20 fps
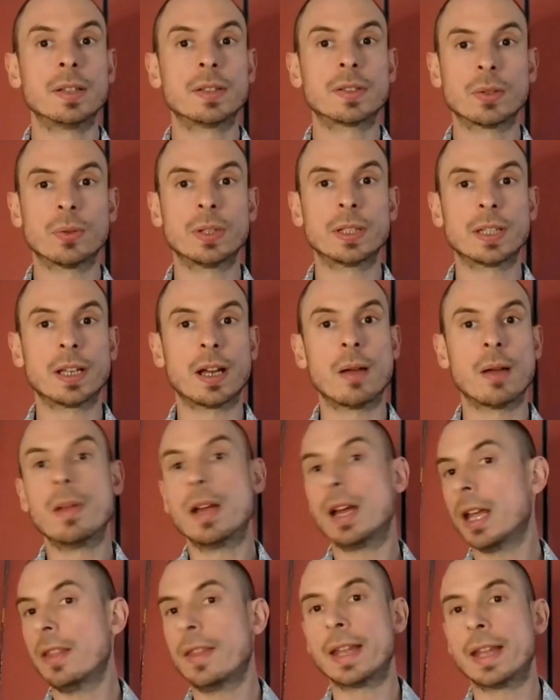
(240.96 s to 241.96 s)
story time
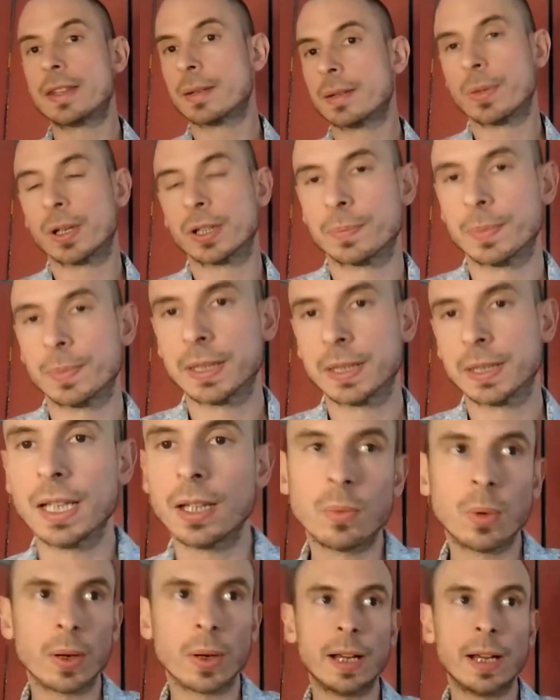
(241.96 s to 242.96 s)
and then to brush my
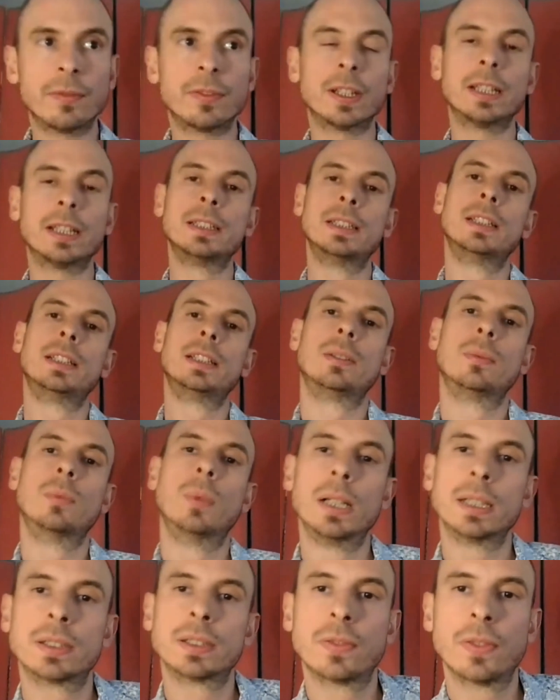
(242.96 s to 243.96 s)
teeth, whatever
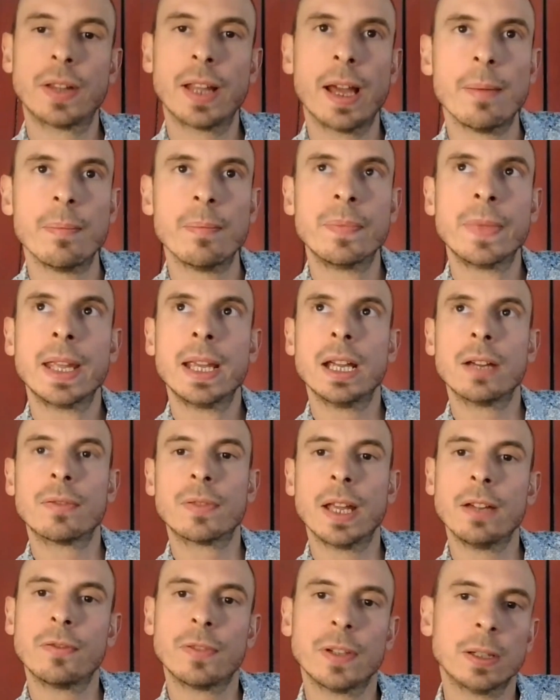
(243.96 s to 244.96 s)
works for them. If
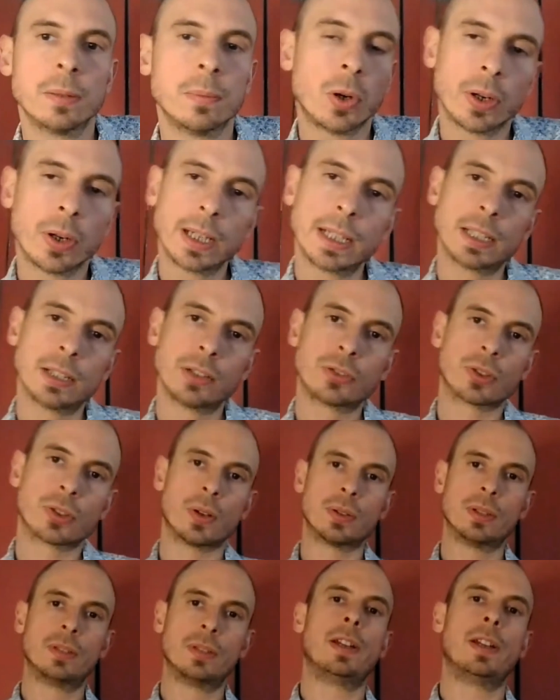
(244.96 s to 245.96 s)
they feel more in
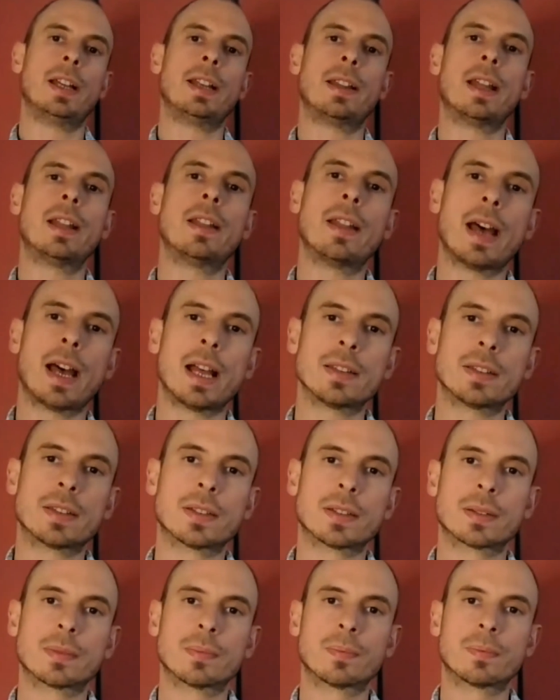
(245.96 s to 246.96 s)
control of it, then that's
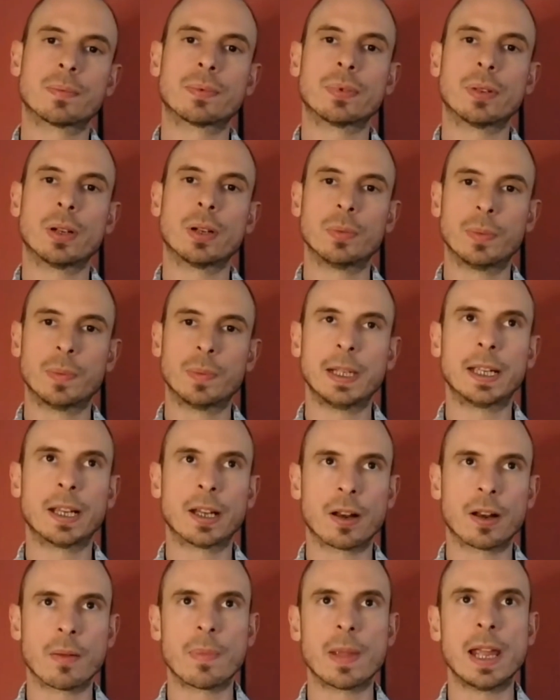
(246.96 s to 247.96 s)
probably
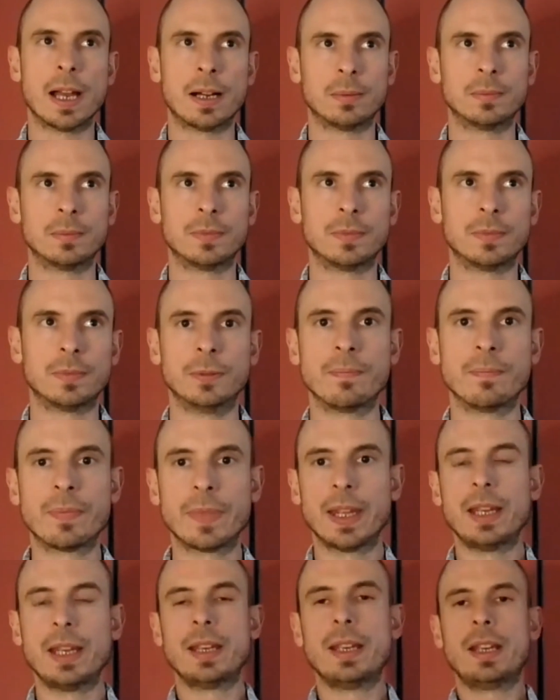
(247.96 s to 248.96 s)
going to be helpful.
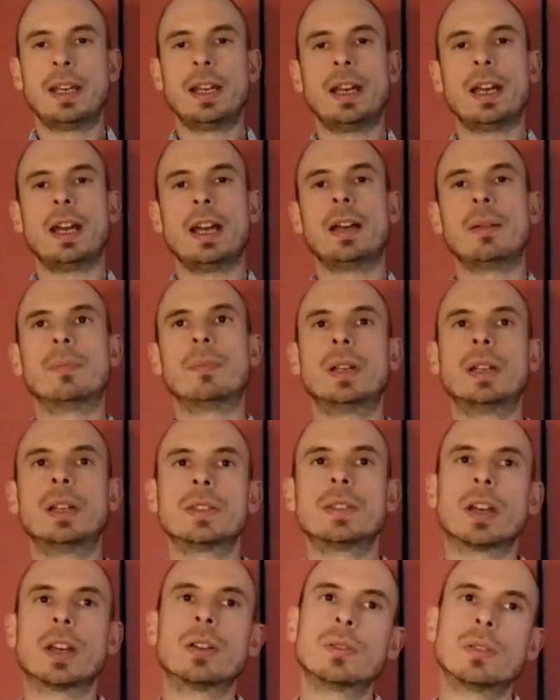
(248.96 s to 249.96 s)

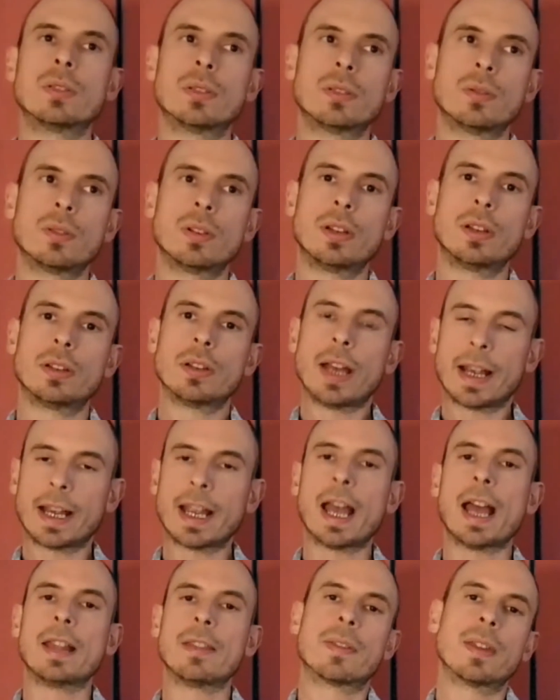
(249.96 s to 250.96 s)
So
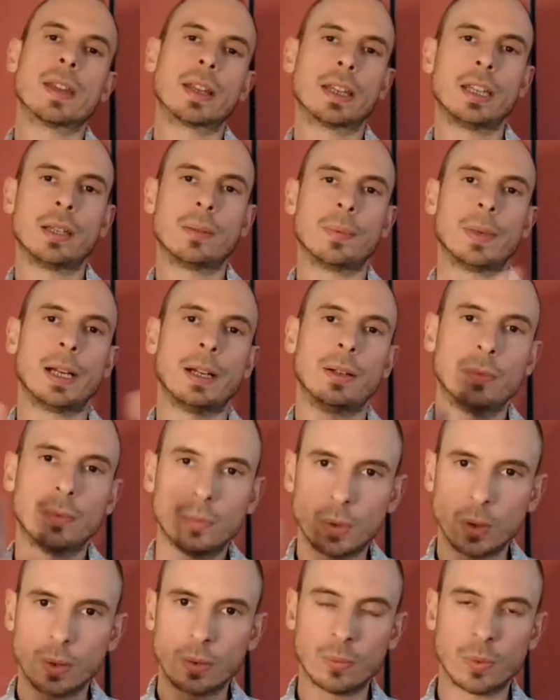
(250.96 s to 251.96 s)
again, thinking about
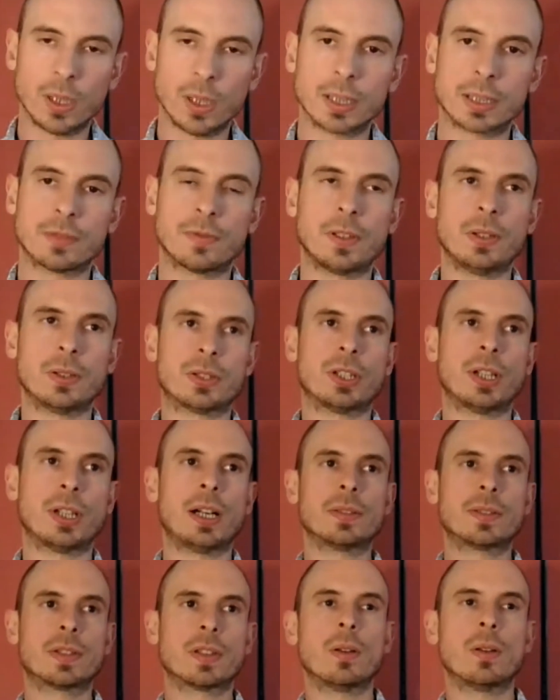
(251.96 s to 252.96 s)
what works for your
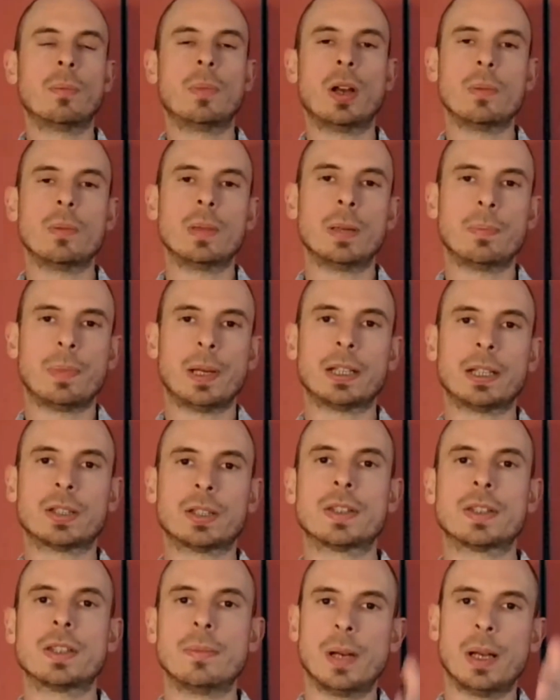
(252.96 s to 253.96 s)
child. So it might be
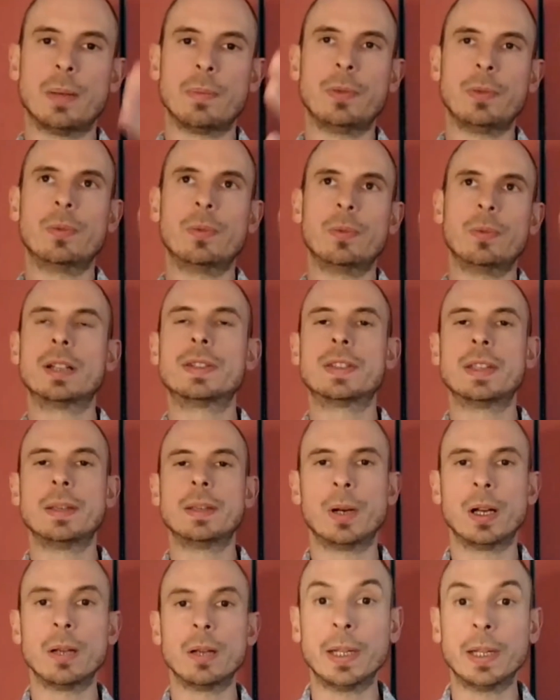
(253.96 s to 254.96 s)
pictures, it might be words, it
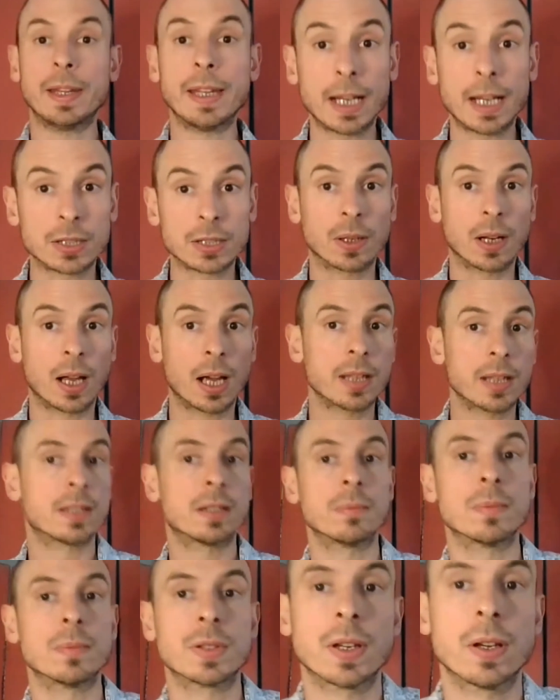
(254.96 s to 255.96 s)
might be the actual
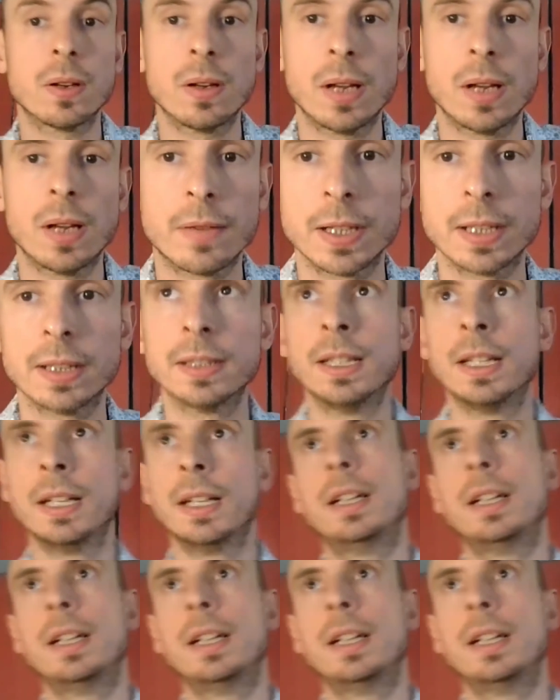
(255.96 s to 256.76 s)
items. So having